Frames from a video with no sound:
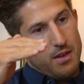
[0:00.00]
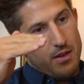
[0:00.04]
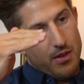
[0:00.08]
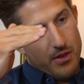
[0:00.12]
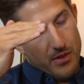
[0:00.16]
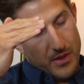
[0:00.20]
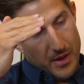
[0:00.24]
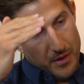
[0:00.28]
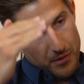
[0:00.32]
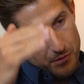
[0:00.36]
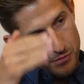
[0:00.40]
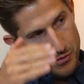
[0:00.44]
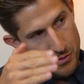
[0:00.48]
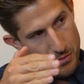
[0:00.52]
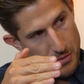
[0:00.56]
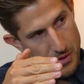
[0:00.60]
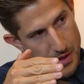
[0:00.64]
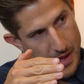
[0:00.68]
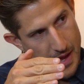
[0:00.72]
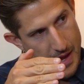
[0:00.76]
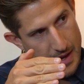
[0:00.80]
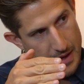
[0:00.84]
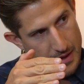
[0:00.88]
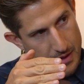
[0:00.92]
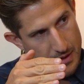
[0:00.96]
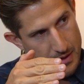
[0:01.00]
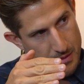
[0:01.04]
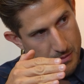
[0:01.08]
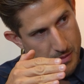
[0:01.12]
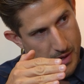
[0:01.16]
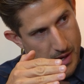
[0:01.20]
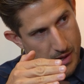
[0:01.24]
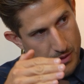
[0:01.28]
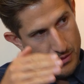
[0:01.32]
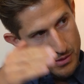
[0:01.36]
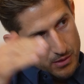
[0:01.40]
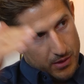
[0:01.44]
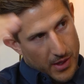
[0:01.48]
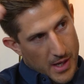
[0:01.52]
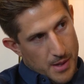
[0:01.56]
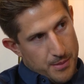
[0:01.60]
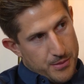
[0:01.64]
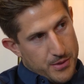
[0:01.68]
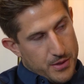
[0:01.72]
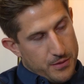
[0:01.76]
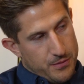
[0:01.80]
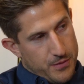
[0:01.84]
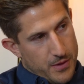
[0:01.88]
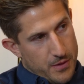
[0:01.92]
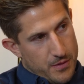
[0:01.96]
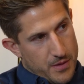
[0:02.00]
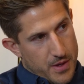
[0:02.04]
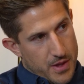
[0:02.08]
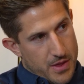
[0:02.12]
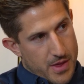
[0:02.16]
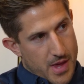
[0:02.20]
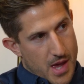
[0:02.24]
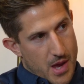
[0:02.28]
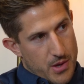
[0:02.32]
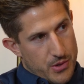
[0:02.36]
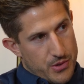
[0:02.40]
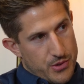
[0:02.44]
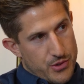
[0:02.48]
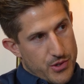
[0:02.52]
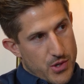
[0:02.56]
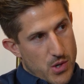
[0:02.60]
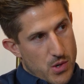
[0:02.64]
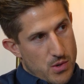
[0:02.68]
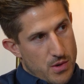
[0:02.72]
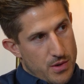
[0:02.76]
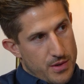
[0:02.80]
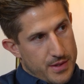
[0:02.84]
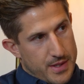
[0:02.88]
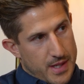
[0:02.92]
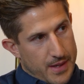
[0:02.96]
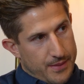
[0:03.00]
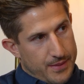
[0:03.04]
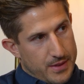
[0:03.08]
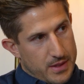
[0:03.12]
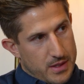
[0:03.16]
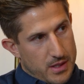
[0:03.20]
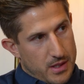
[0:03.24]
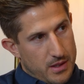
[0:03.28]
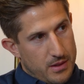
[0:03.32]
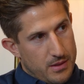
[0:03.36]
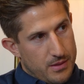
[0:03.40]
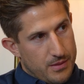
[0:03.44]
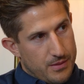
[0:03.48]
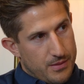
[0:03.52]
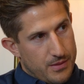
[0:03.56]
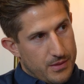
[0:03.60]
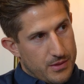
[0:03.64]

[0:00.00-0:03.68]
Then from that amount up to 50,270, so